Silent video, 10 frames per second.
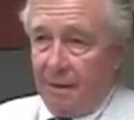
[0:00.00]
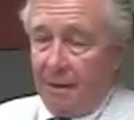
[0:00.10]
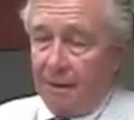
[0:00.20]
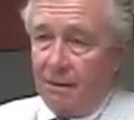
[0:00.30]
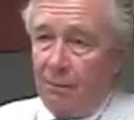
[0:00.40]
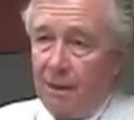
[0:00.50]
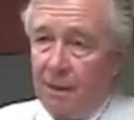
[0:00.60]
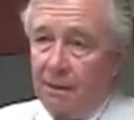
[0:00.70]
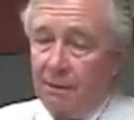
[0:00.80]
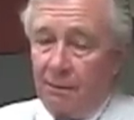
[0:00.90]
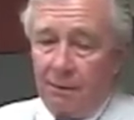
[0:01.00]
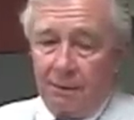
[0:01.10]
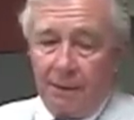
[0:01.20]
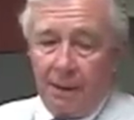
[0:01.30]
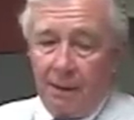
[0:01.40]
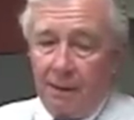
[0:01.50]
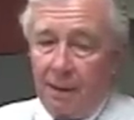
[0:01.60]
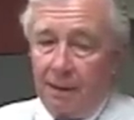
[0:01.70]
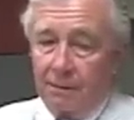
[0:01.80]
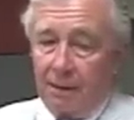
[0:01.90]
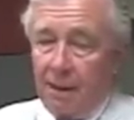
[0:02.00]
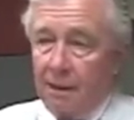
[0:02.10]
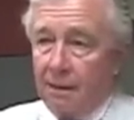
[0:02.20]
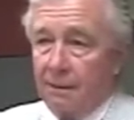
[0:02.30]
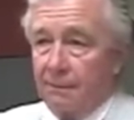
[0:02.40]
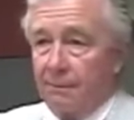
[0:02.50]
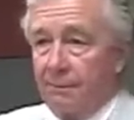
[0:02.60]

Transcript: And so many lawyers nowadays are handed an